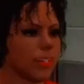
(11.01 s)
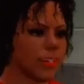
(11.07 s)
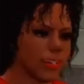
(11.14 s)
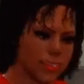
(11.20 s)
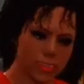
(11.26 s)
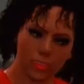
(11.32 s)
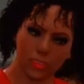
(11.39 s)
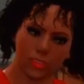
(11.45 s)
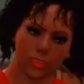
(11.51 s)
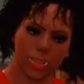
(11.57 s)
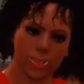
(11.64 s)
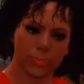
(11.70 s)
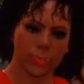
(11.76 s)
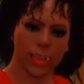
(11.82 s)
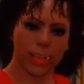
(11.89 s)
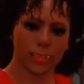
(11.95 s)
Oh what? You
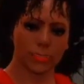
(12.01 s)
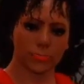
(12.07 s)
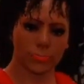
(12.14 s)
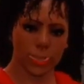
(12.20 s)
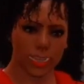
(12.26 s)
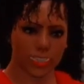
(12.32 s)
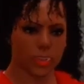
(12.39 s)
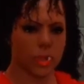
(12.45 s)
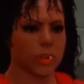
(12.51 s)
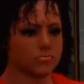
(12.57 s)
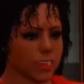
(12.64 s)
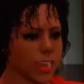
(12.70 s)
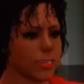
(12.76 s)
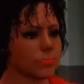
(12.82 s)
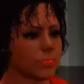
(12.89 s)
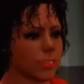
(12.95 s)
wanna take a shot at
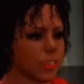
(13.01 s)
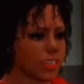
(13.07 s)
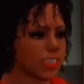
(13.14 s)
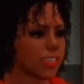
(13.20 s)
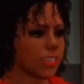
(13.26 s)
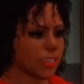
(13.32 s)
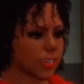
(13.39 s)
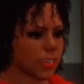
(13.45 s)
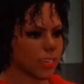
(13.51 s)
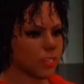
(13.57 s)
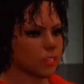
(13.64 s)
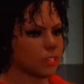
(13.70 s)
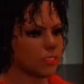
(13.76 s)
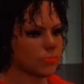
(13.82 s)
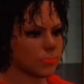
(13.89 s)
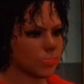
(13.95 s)
me too, Gabor?
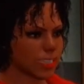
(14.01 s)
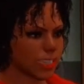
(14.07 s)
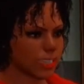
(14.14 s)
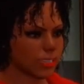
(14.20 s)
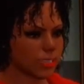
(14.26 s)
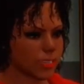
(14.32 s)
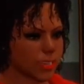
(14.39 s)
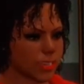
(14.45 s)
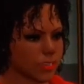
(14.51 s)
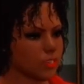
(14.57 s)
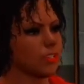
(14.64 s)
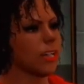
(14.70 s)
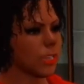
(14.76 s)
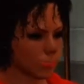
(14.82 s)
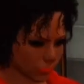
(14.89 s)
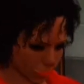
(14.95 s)
Just listen
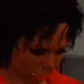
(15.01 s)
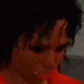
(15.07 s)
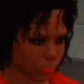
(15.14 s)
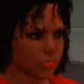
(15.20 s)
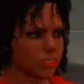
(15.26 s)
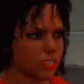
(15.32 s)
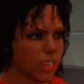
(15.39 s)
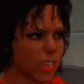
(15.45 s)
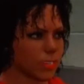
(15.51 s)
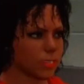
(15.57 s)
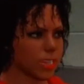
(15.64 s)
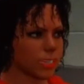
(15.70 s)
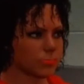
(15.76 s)
and maybe you'll